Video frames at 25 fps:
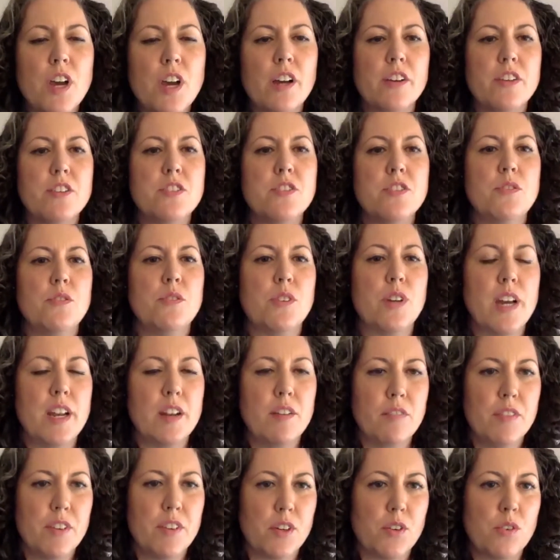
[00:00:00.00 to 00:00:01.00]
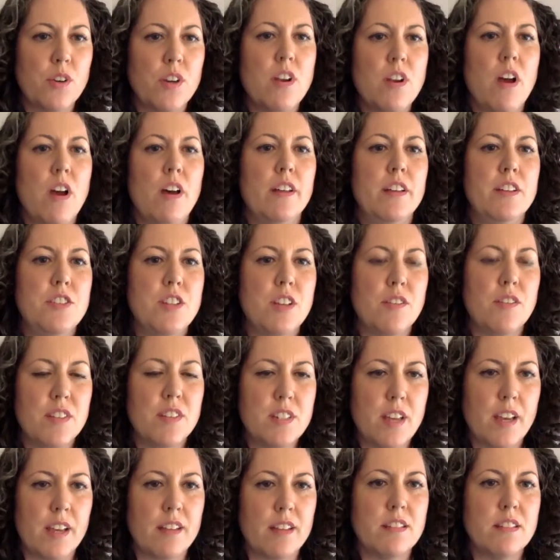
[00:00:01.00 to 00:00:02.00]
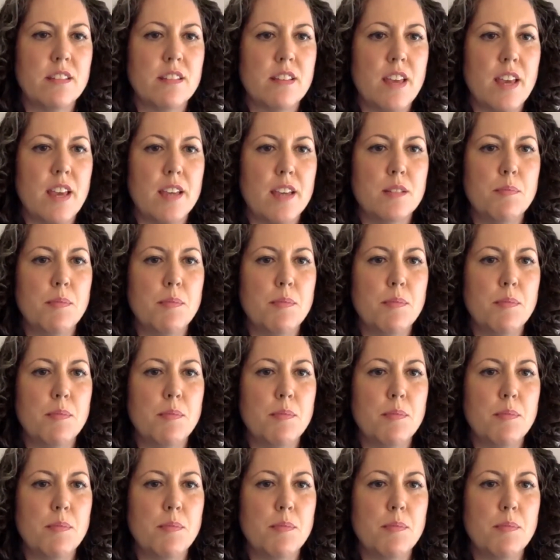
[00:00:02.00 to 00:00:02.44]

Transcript: us through kind of the chronology of the Texas case?